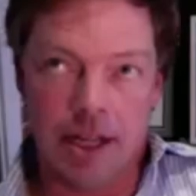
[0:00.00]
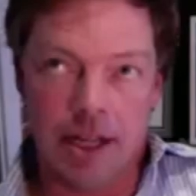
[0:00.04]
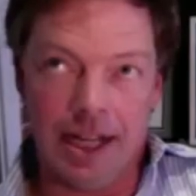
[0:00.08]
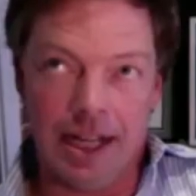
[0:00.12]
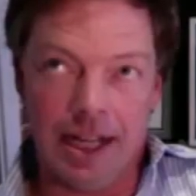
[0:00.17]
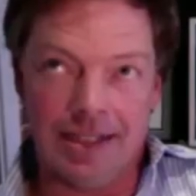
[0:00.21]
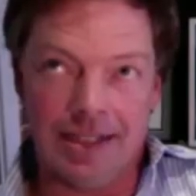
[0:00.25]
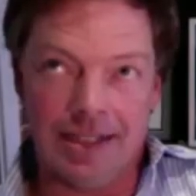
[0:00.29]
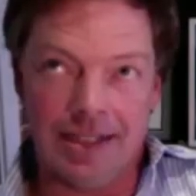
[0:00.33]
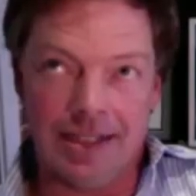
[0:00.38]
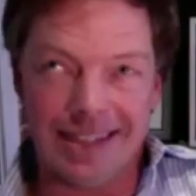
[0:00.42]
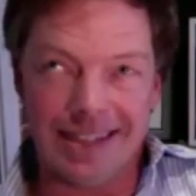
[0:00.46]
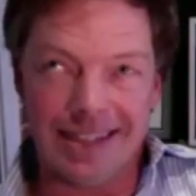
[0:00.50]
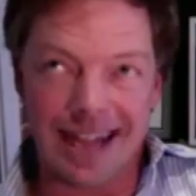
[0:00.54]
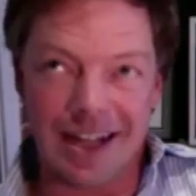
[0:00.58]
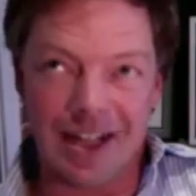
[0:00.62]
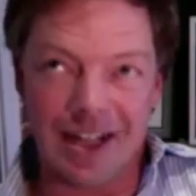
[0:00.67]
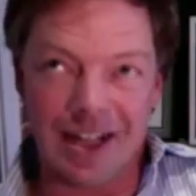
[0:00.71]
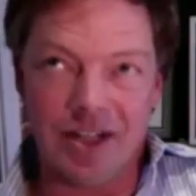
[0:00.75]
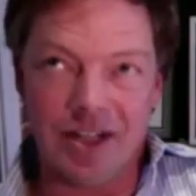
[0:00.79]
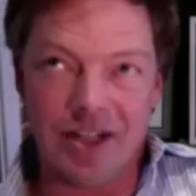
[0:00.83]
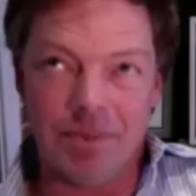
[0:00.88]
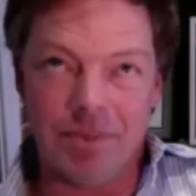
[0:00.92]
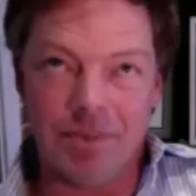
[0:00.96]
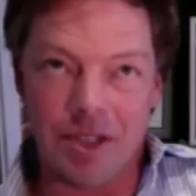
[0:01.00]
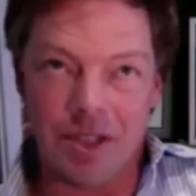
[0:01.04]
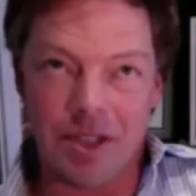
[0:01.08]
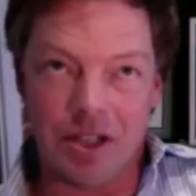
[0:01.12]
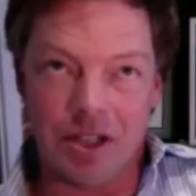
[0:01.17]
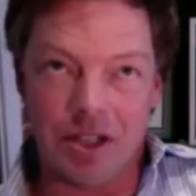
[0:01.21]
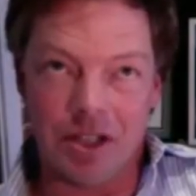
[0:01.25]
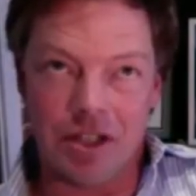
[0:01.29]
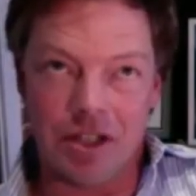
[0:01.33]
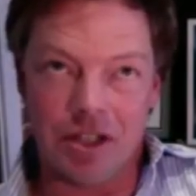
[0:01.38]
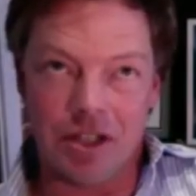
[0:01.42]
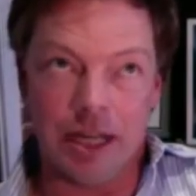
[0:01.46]
that's not a good position to
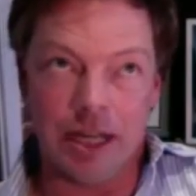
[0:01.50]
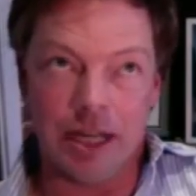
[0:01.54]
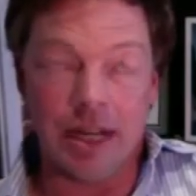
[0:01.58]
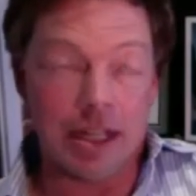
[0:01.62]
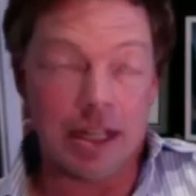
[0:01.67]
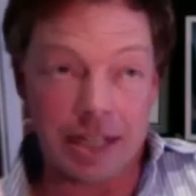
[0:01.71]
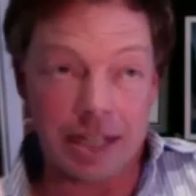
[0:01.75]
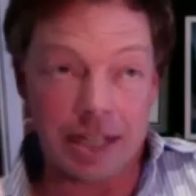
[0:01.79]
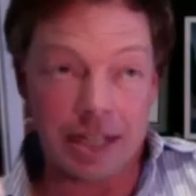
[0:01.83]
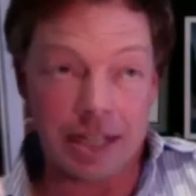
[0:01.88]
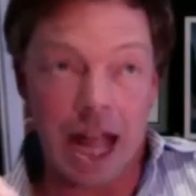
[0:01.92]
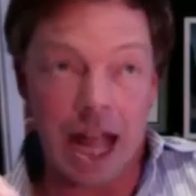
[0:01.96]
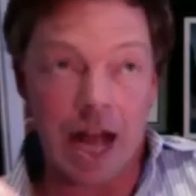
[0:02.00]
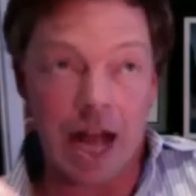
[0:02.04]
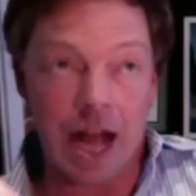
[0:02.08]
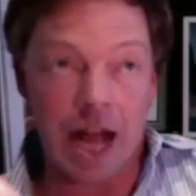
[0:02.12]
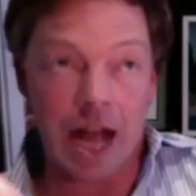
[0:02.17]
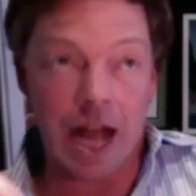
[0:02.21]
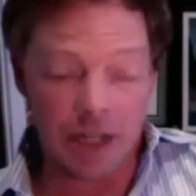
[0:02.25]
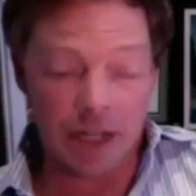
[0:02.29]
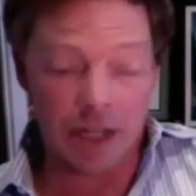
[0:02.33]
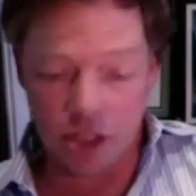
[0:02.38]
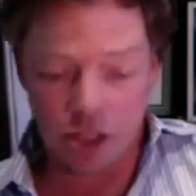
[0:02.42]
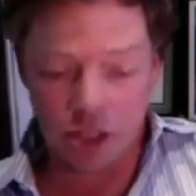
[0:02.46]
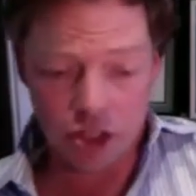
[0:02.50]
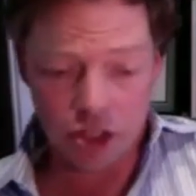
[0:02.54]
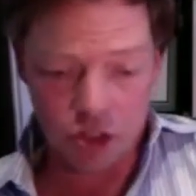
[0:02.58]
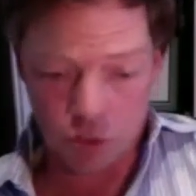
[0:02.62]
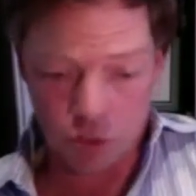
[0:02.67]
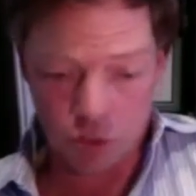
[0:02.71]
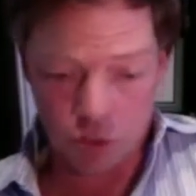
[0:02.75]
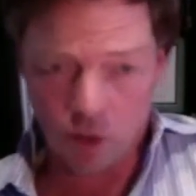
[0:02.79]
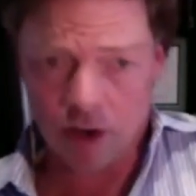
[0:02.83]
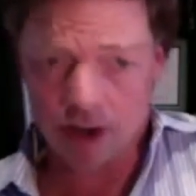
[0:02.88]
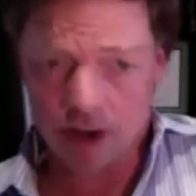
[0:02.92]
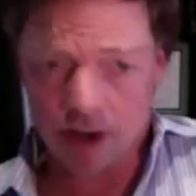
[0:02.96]
be in. I mean, it's not related just to
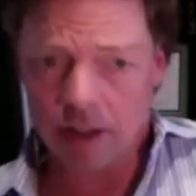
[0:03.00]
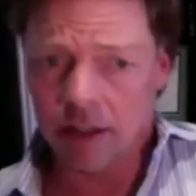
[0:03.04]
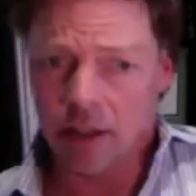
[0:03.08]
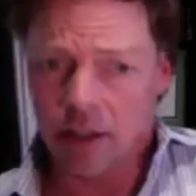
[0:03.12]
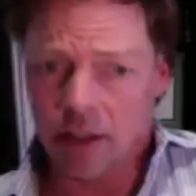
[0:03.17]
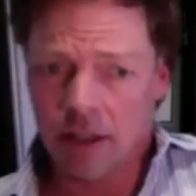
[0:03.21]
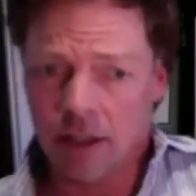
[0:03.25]
work.